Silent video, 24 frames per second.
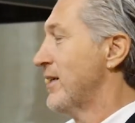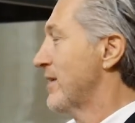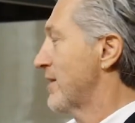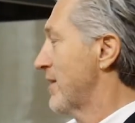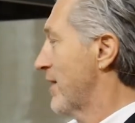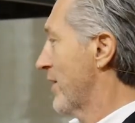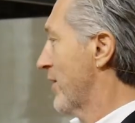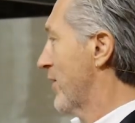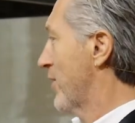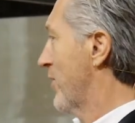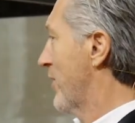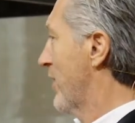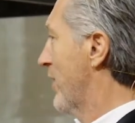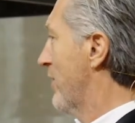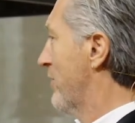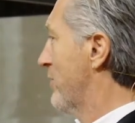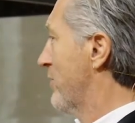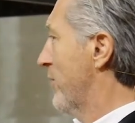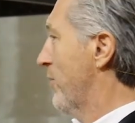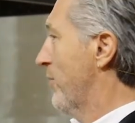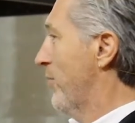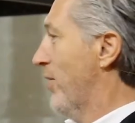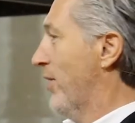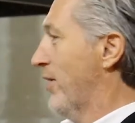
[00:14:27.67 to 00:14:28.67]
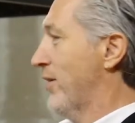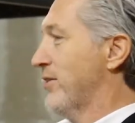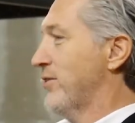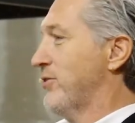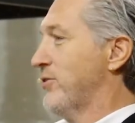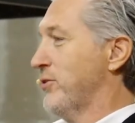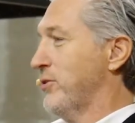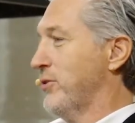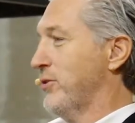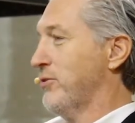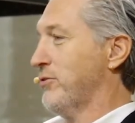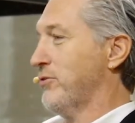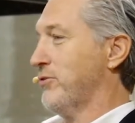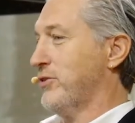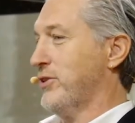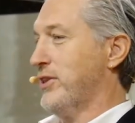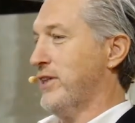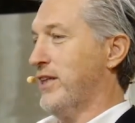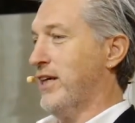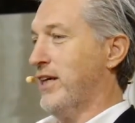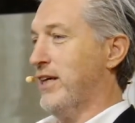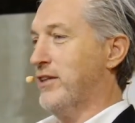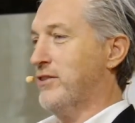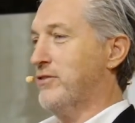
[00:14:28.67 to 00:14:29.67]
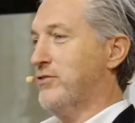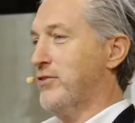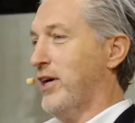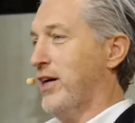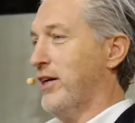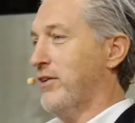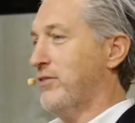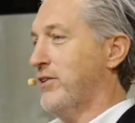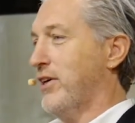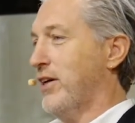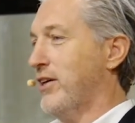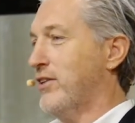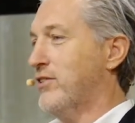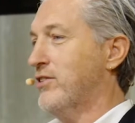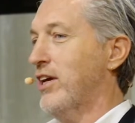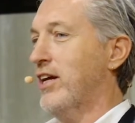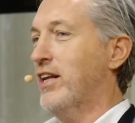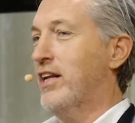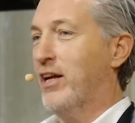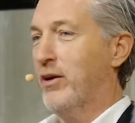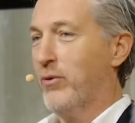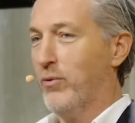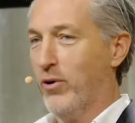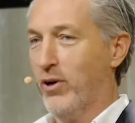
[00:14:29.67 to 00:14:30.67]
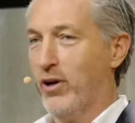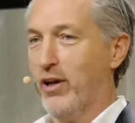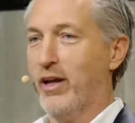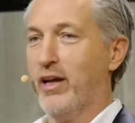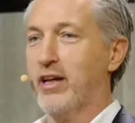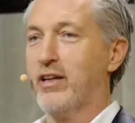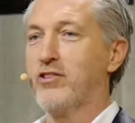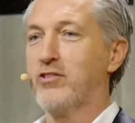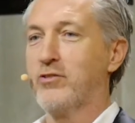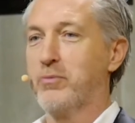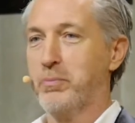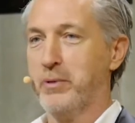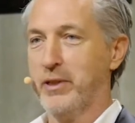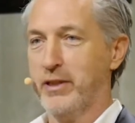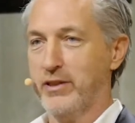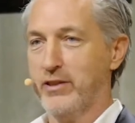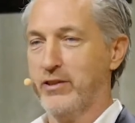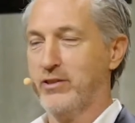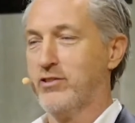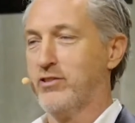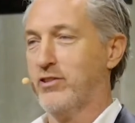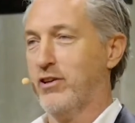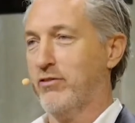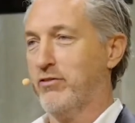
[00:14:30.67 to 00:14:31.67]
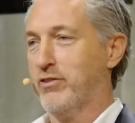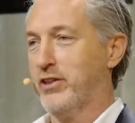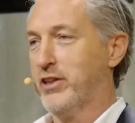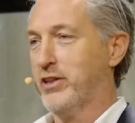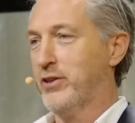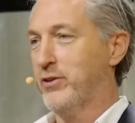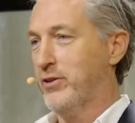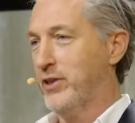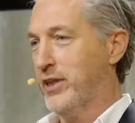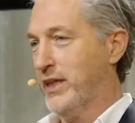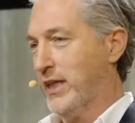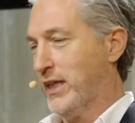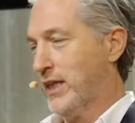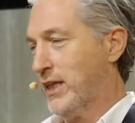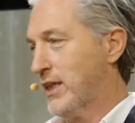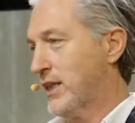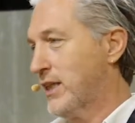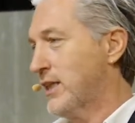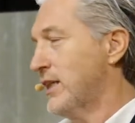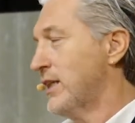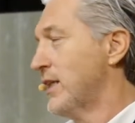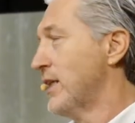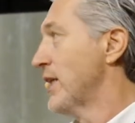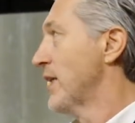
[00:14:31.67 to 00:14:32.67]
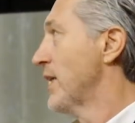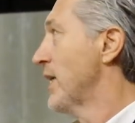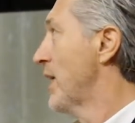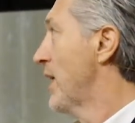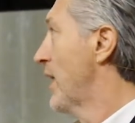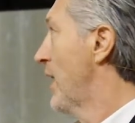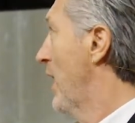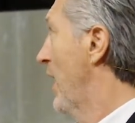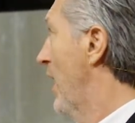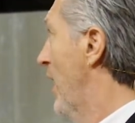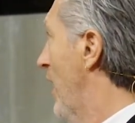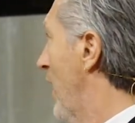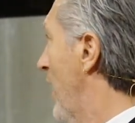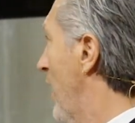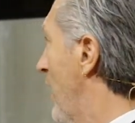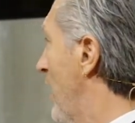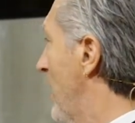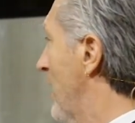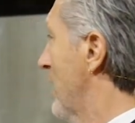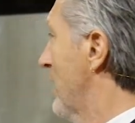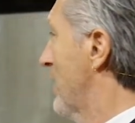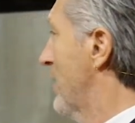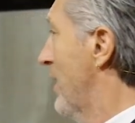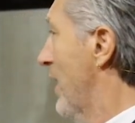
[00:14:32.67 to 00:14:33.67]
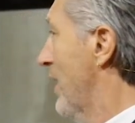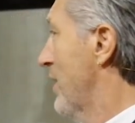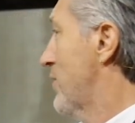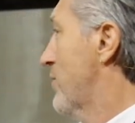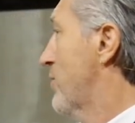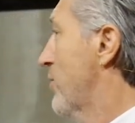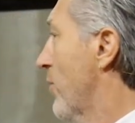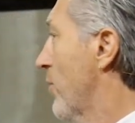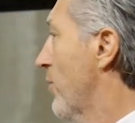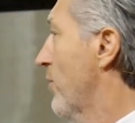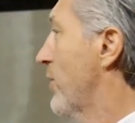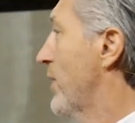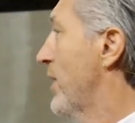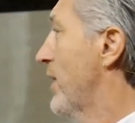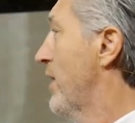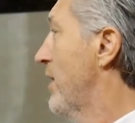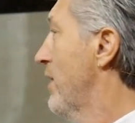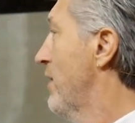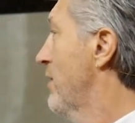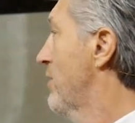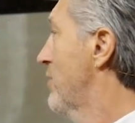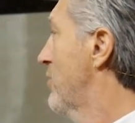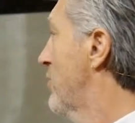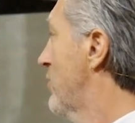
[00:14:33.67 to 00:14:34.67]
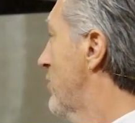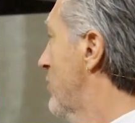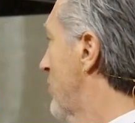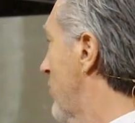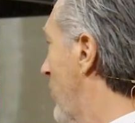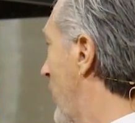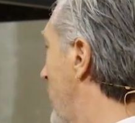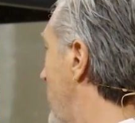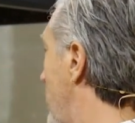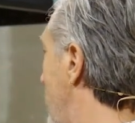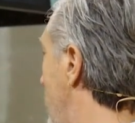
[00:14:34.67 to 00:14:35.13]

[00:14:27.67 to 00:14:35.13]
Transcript: They go there for 1, 2, 3 days, 5 days, and they want to experience something unique. That's what we try